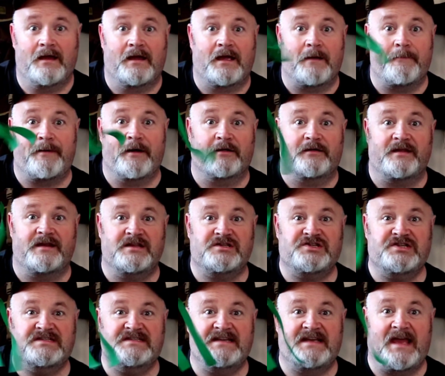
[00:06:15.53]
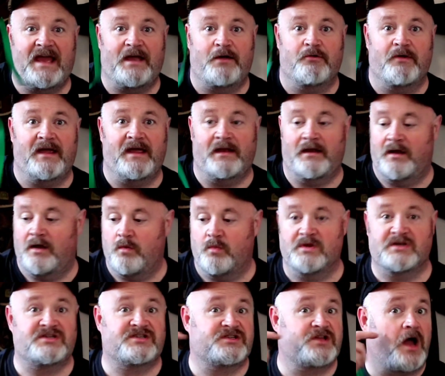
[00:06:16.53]
compared to the GZK green,
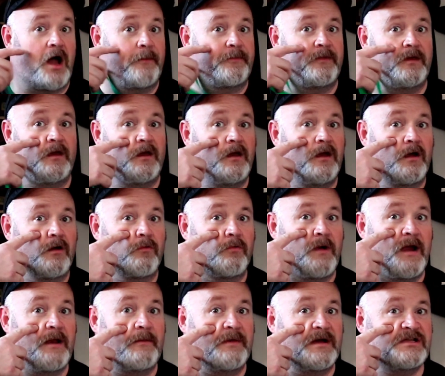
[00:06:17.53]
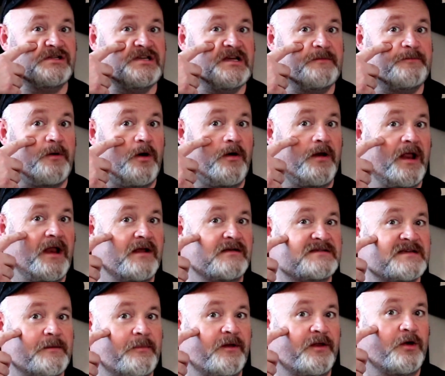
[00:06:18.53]
which stopped right at my cheekbone, and I
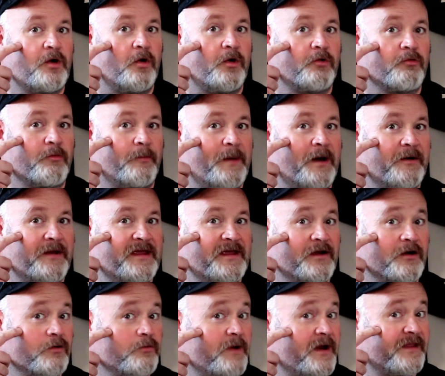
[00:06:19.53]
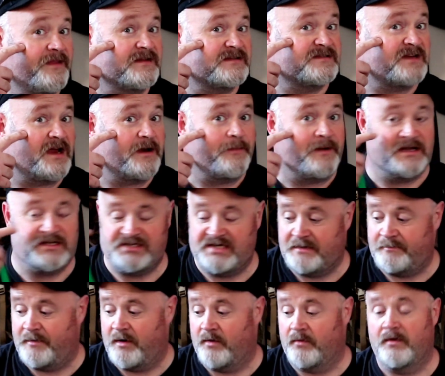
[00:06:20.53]
was able to go to about here, right at the side of my
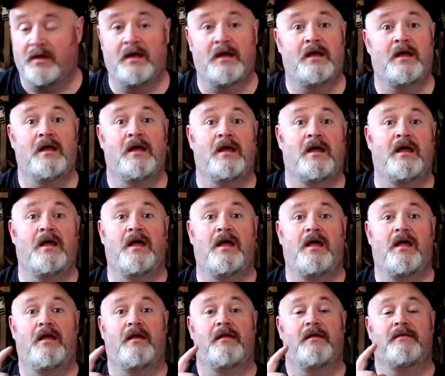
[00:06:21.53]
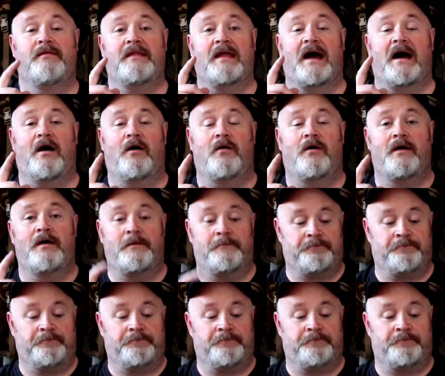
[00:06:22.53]
cheekbone. Now,